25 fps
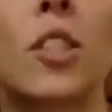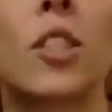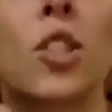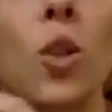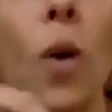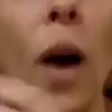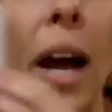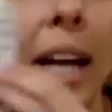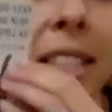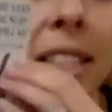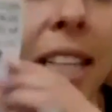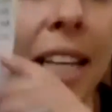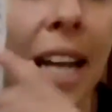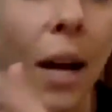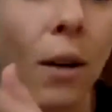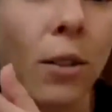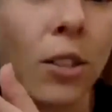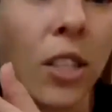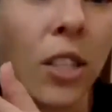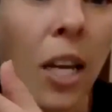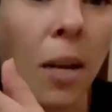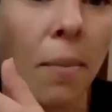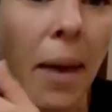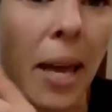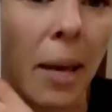So I said I was
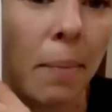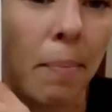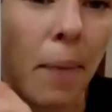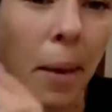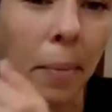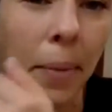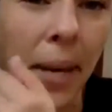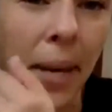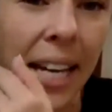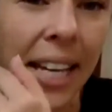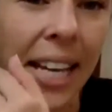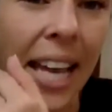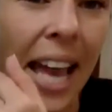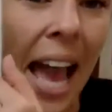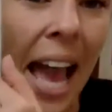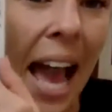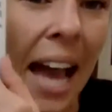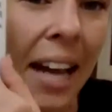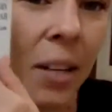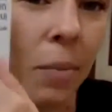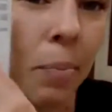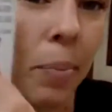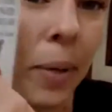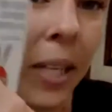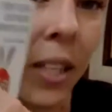going to make maybe a
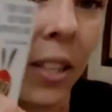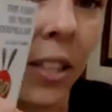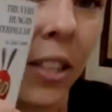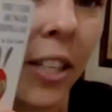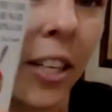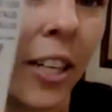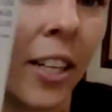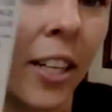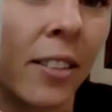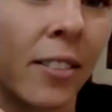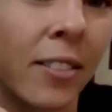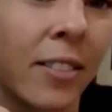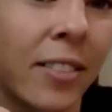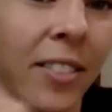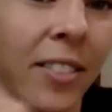caterpillar